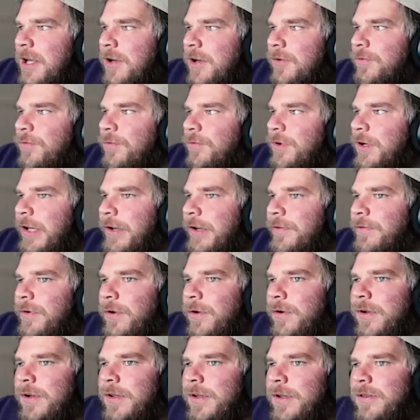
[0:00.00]
they're really
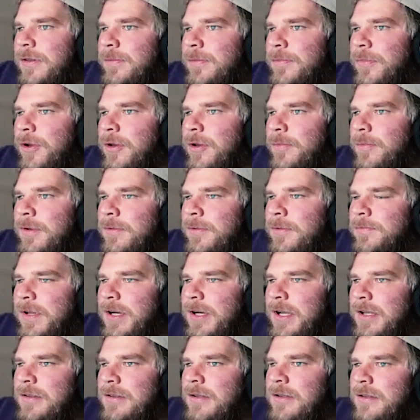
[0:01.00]
rolling at the moment,
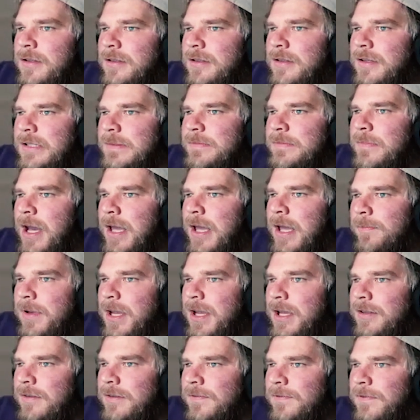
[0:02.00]
but I think that this might
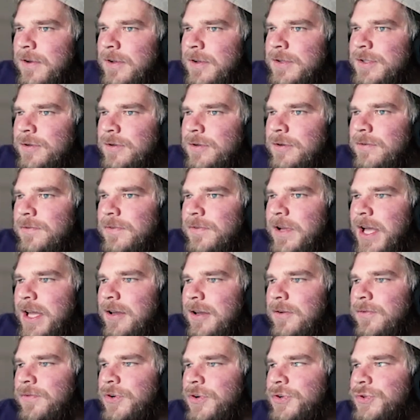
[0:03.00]
be the first sort of
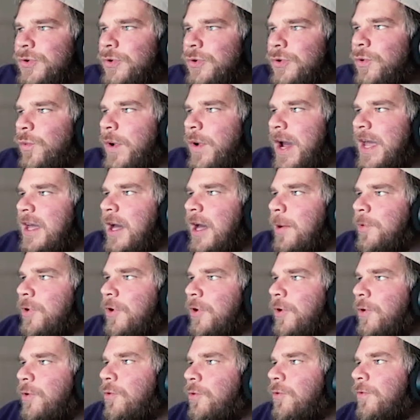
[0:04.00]
like official wake-up
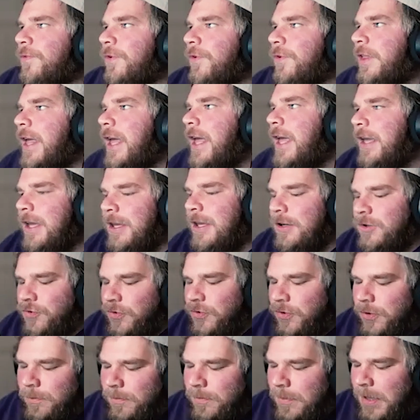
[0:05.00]
call for their
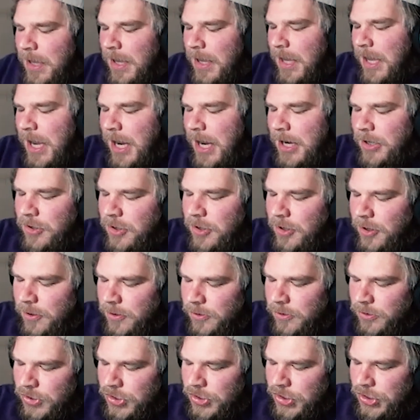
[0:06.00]
interim head
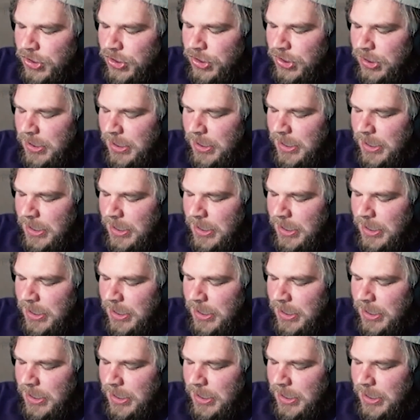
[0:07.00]
coach.